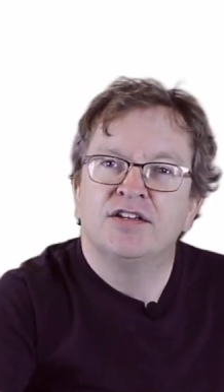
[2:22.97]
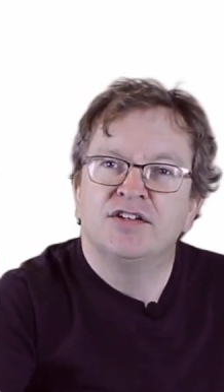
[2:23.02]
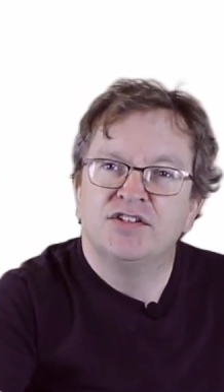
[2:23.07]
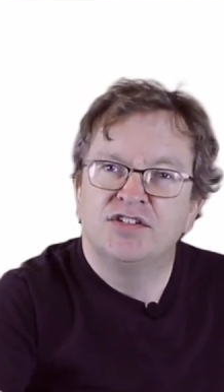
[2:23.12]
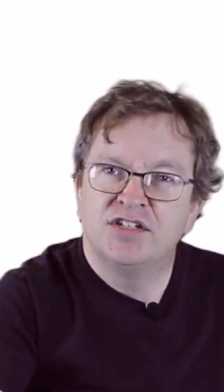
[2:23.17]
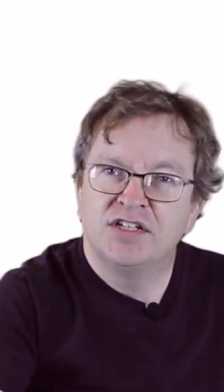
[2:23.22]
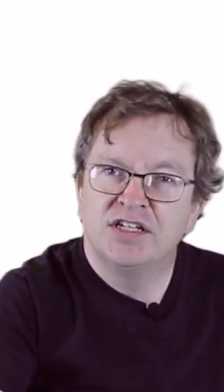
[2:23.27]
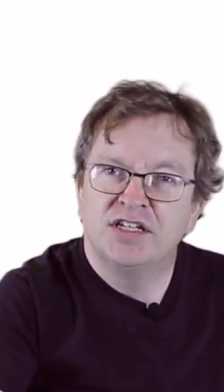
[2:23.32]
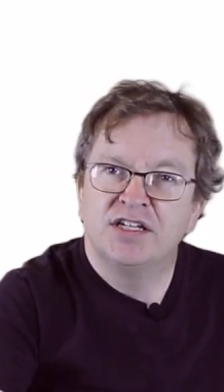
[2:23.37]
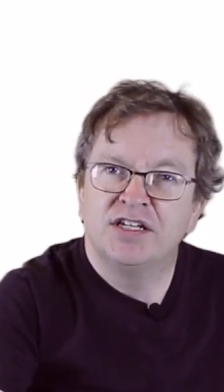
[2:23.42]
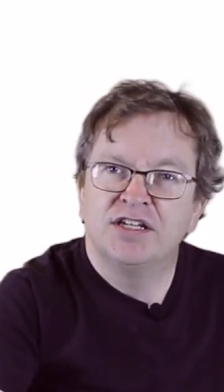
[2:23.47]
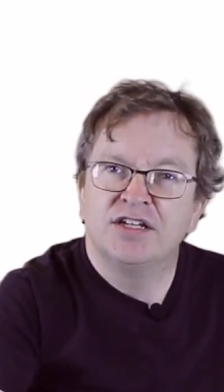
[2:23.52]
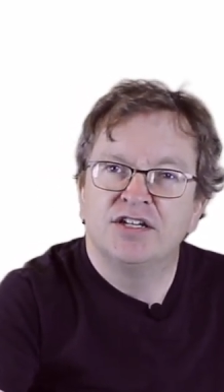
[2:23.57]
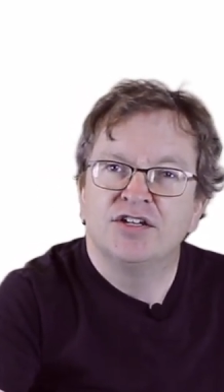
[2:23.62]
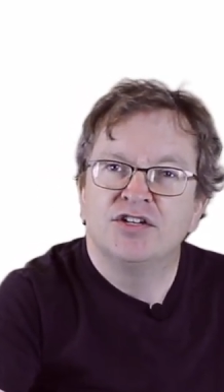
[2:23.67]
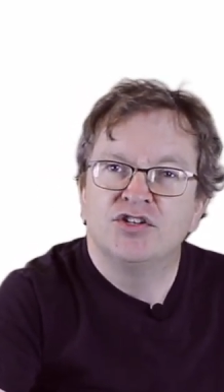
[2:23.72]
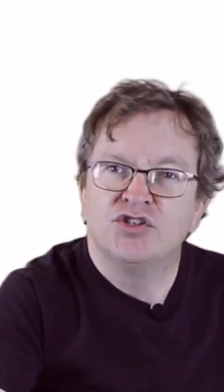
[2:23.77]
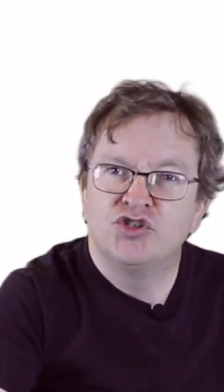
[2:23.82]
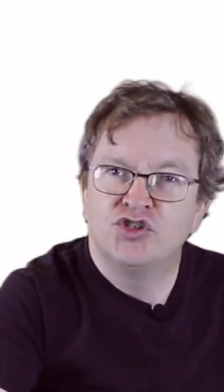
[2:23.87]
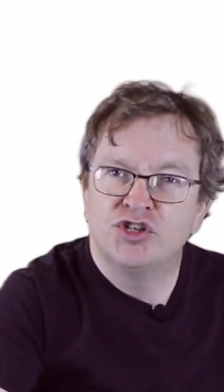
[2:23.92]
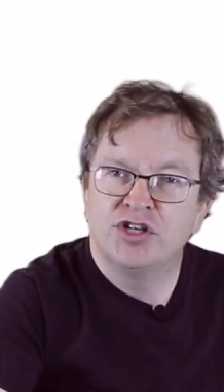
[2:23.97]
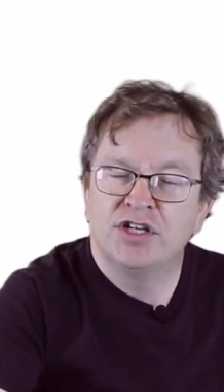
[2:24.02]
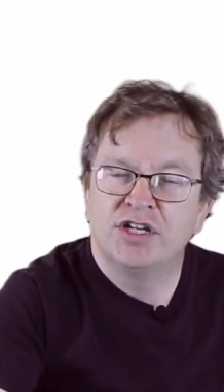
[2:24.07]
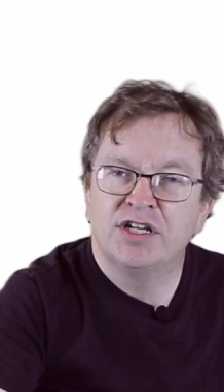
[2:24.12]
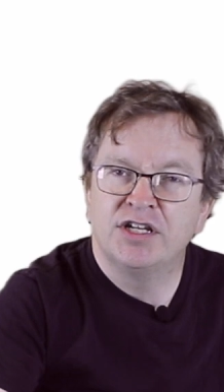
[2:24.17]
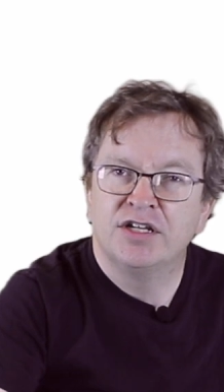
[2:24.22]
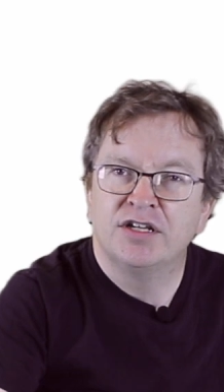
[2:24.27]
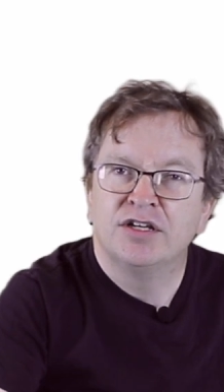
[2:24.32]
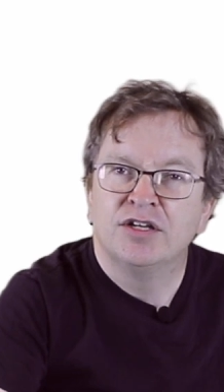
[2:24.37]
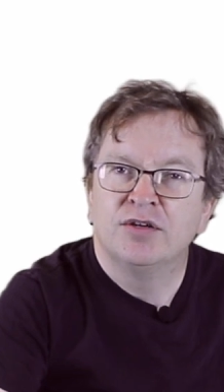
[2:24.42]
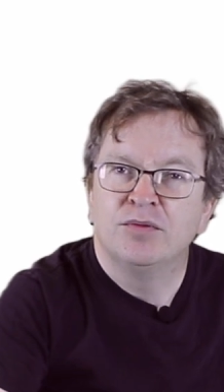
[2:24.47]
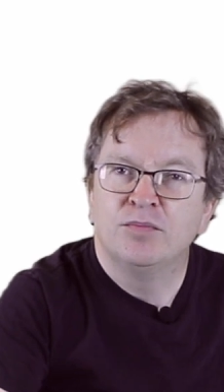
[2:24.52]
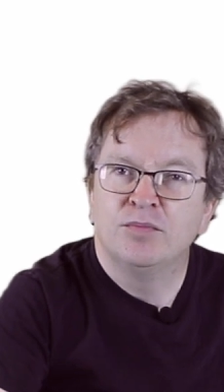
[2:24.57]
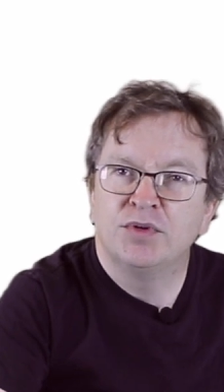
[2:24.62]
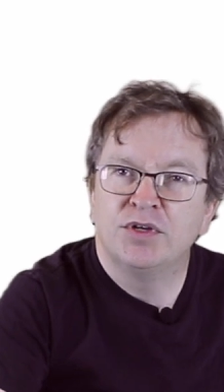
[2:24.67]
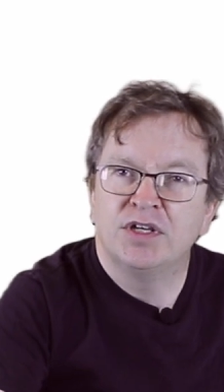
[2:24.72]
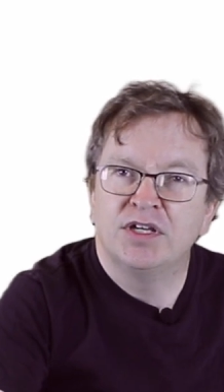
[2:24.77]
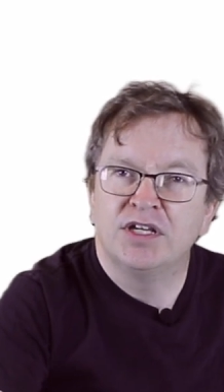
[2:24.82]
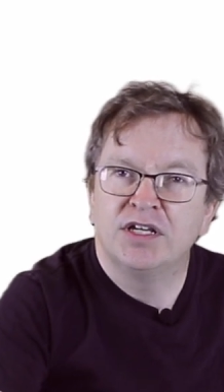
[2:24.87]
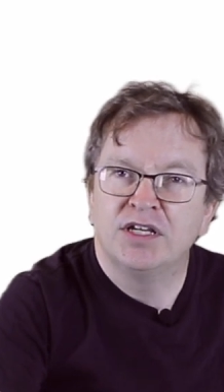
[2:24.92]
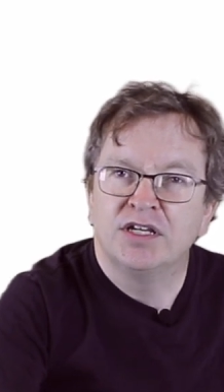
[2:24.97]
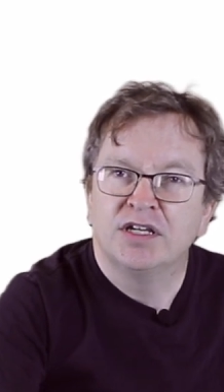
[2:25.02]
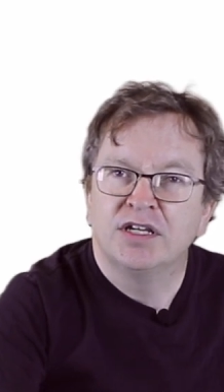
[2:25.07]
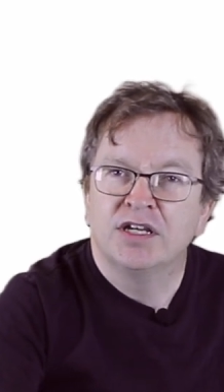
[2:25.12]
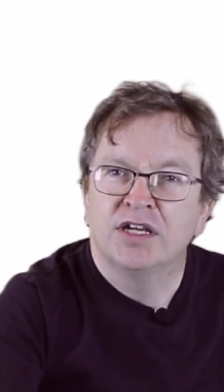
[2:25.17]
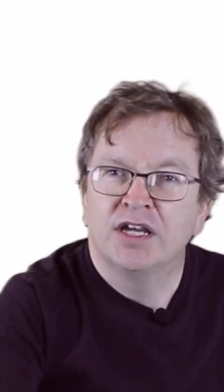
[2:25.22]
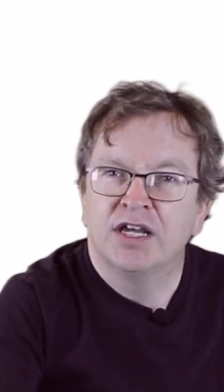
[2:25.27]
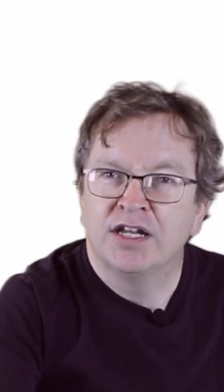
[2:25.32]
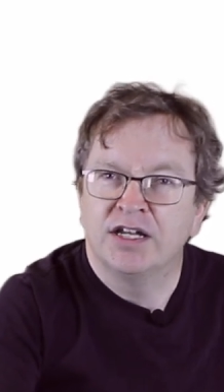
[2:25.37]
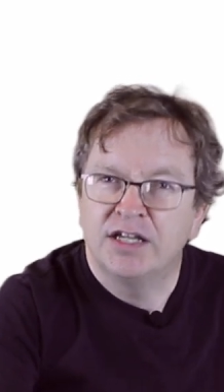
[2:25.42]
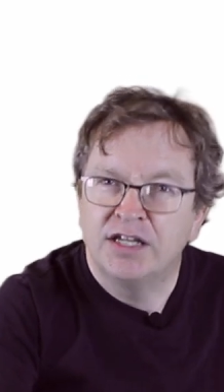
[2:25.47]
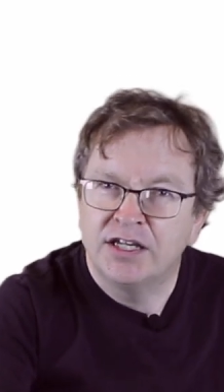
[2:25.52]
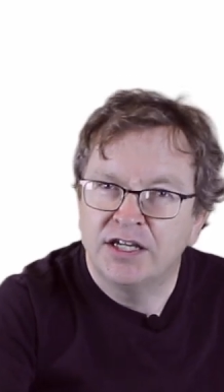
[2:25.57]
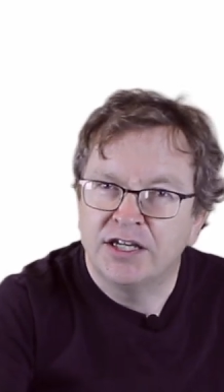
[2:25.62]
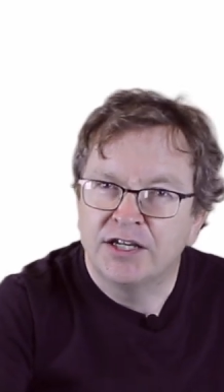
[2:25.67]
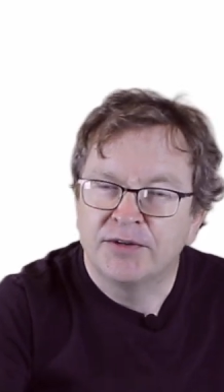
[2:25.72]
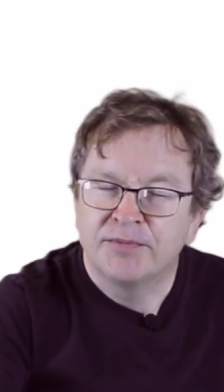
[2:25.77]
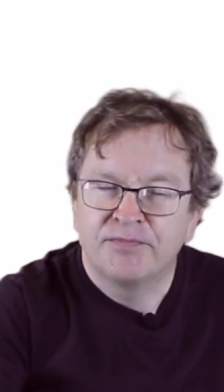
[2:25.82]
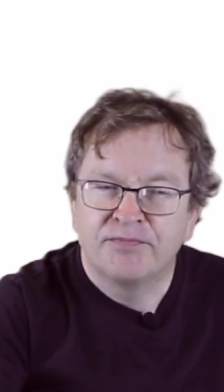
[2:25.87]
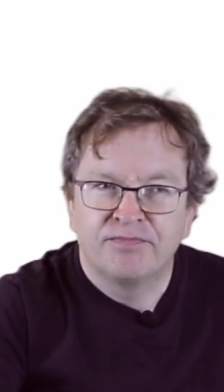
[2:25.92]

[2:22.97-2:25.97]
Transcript: D, G, B, and E.